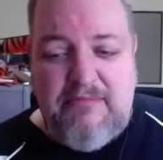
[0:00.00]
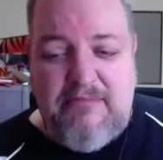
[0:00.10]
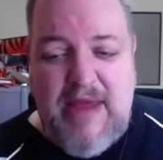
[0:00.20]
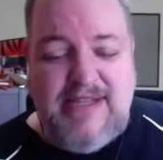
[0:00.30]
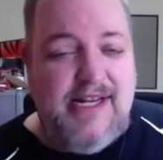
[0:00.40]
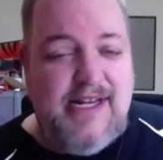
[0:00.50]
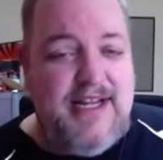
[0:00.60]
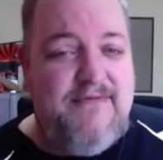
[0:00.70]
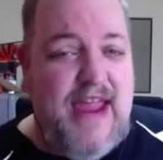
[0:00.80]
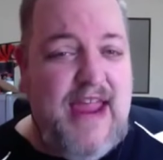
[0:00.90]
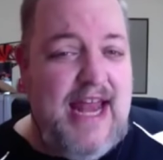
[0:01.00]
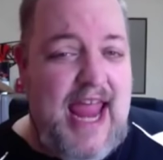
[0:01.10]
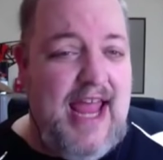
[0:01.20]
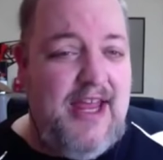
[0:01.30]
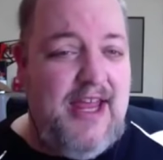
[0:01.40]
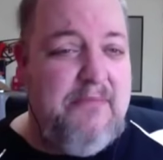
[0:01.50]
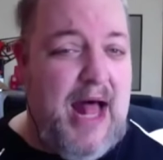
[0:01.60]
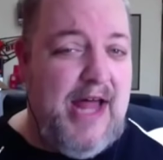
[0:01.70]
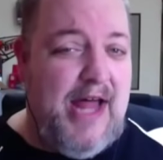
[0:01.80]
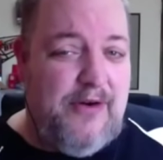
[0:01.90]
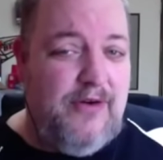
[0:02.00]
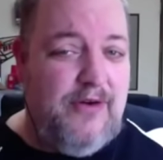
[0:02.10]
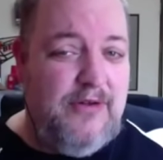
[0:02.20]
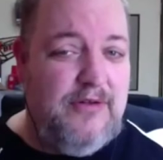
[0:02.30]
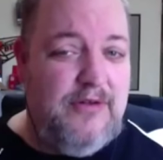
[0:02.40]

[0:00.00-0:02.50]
basically the Van Halen model,